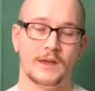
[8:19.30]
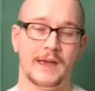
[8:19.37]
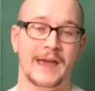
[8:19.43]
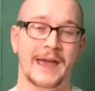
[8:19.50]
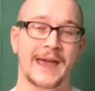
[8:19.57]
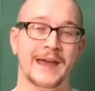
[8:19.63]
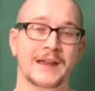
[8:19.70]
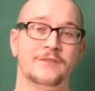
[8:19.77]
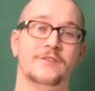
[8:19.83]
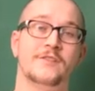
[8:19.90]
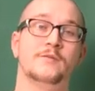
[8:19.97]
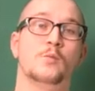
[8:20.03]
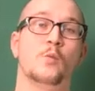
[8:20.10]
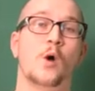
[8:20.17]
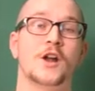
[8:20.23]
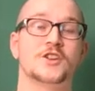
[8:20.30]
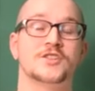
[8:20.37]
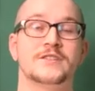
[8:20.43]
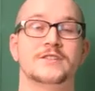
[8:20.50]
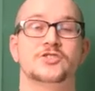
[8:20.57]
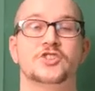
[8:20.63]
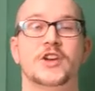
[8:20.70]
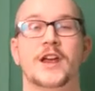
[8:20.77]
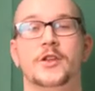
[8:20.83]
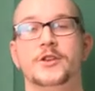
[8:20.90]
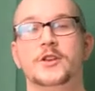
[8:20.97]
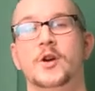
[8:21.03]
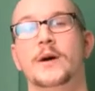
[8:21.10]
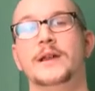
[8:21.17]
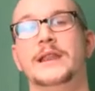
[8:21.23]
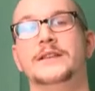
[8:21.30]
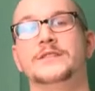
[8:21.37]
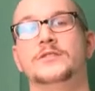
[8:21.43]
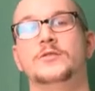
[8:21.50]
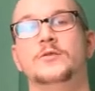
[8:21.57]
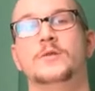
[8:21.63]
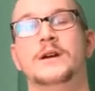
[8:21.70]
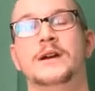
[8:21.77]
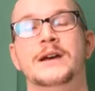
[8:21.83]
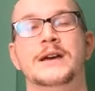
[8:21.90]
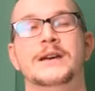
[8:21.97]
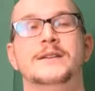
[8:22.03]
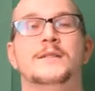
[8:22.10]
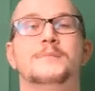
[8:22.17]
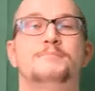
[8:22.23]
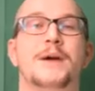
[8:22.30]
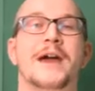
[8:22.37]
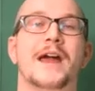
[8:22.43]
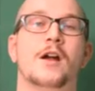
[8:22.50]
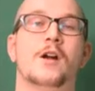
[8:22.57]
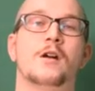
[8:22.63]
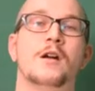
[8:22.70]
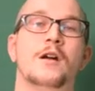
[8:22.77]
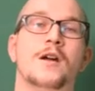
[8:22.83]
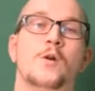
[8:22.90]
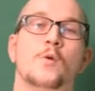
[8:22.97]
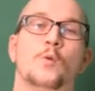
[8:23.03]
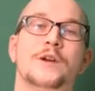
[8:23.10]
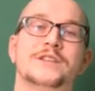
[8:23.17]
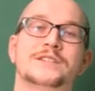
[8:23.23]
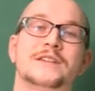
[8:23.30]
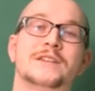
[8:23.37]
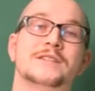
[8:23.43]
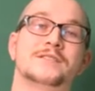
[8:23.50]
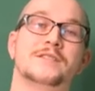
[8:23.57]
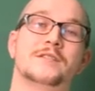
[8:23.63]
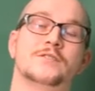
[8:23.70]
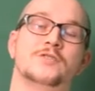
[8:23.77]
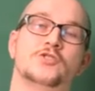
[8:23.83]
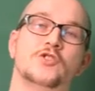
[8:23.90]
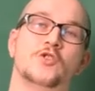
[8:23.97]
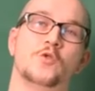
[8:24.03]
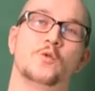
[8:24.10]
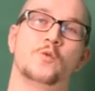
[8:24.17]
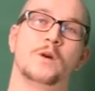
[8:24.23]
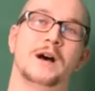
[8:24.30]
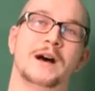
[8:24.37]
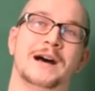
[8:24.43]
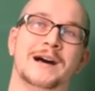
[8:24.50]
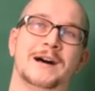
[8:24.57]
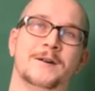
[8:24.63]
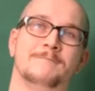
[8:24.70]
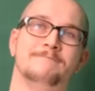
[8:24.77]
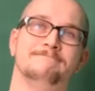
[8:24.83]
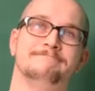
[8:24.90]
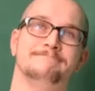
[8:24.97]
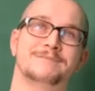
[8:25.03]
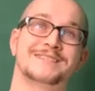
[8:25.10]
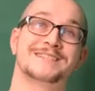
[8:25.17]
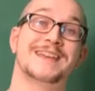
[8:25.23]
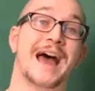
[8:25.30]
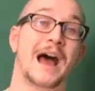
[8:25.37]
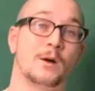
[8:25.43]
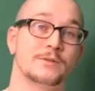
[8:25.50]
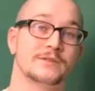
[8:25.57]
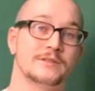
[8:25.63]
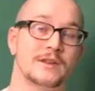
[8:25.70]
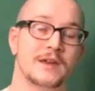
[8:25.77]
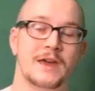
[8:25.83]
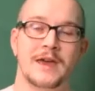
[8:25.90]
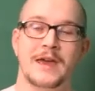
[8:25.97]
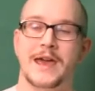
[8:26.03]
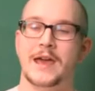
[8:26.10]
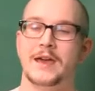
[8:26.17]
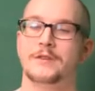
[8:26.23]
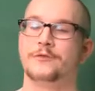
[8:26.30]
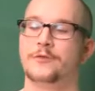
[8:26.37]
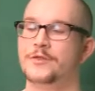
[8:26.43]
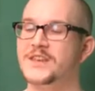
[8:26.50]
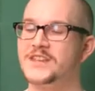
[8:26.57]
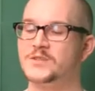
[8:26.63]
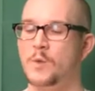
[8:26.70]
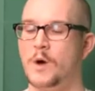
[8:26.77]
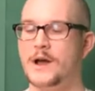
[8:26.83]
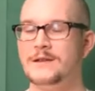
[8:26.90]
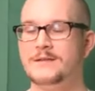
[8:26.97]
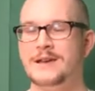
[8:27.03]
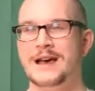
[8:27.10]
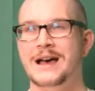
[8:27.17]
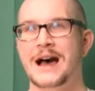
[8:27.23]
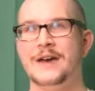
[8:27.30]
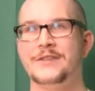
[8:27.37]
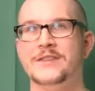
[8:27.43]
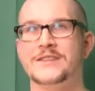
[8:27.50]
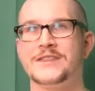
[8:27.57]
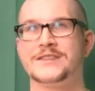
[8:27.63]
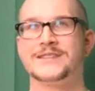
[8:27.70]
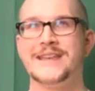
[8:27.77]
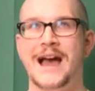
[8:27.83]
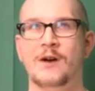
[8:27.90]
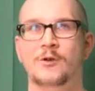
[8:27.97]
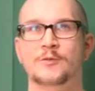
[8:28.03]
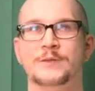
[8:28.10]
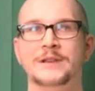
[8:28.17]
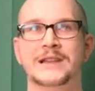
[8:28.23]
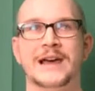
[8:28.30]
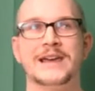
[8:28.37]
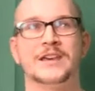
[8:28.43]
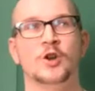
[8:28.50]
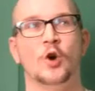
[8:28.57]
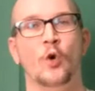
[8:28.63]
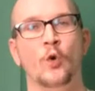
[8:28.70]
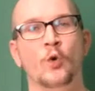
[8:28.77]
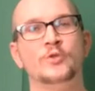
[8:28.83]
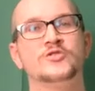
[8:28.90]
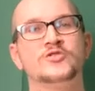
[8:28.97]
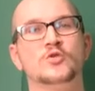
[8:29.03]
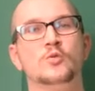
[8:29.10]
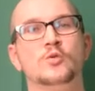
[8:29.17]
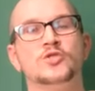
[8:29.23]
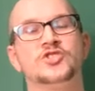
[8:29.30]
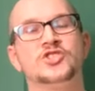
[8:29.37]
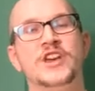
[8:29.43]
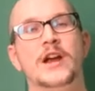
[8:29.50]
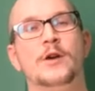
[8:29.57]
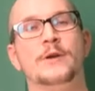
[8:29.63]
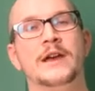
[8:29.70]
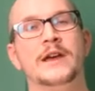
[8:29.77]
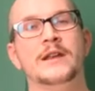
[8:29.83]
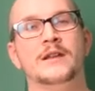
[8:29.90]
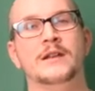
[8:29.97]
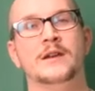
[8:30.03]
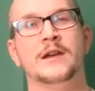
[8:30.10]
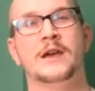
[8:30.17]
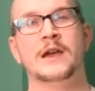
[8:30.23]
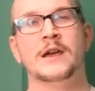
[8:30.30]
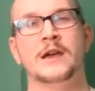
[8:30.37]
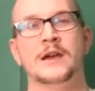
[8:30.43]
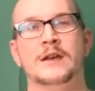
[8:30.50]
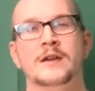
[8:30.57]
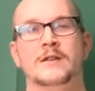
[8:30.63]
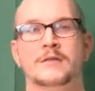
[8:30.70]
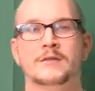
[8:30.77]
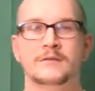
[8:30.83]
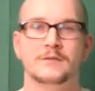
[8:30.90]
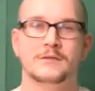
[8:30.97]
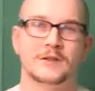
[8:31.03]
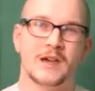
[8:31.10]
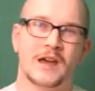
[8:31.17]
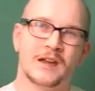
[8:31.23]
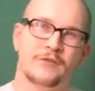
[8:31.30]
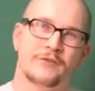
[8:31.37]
And if you've been watching this channel, you know I like to compare whiskeys to sounds. And for this one, I think the sound would be like an old school chariot kind